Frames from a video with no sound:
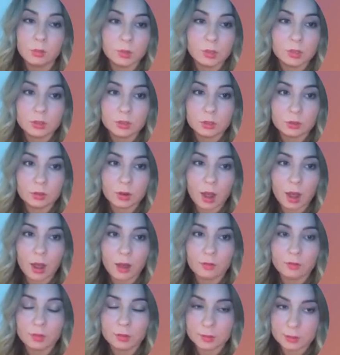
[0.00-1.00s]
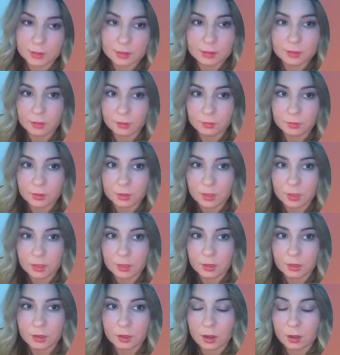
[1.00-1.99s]
we do have a
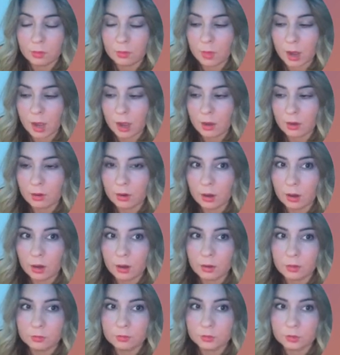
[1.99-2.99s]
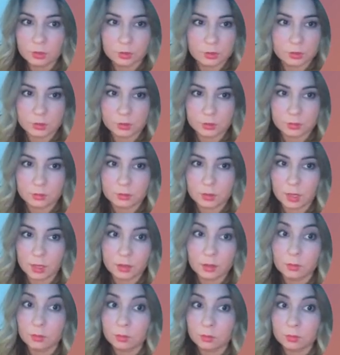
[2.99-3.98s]
significant amount of just
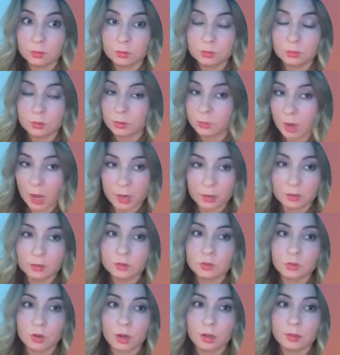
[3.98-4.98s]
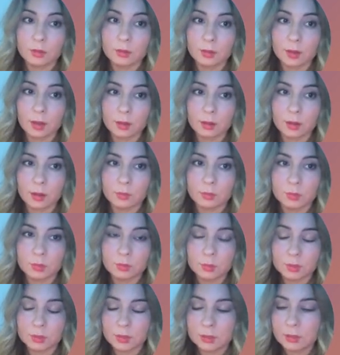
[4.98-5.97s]
like traumatic stress that comes
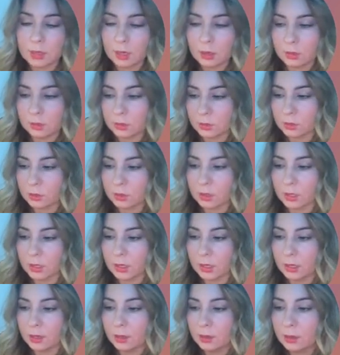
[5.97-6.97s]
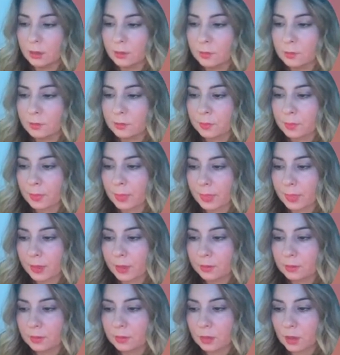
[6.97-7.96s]
with the territory.
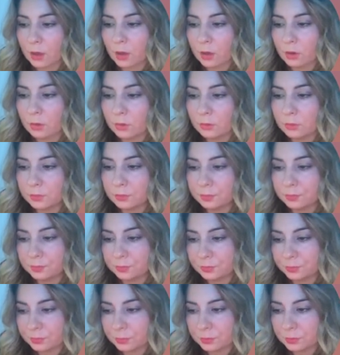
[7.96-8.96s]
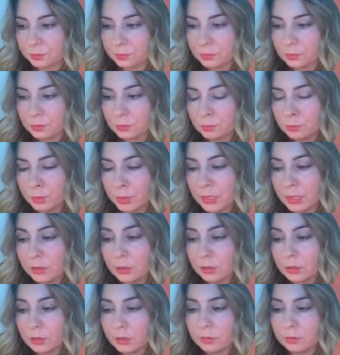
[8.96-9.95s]
So,
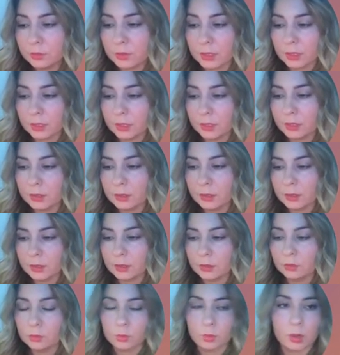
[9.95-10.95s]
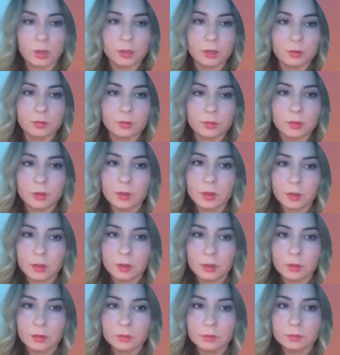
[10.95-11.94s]
Peter Levine, he's one of
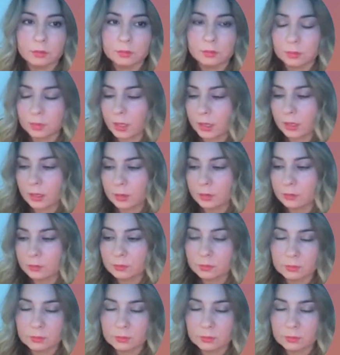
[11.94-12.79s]
the like